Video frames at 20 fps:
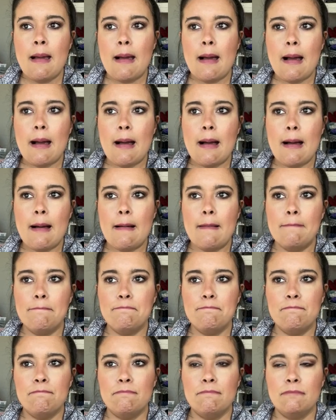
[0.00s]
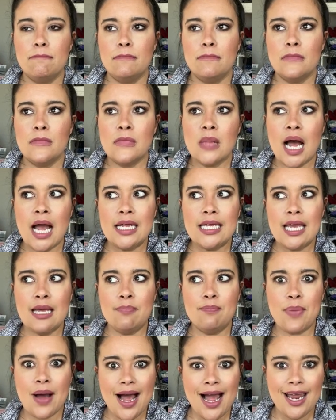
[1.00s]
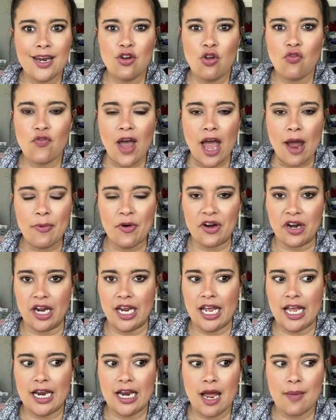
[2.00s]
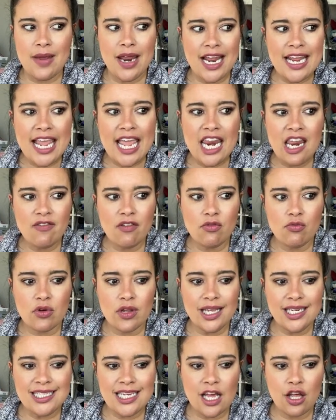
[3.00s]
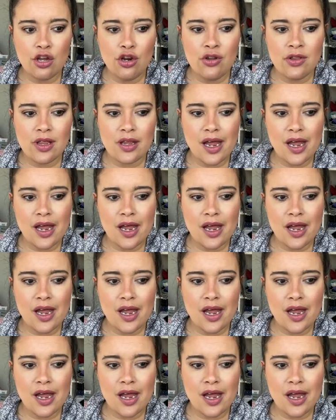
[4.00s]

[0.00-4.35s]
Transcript: I can buy new fabric again. I mean, I can't even really tell you the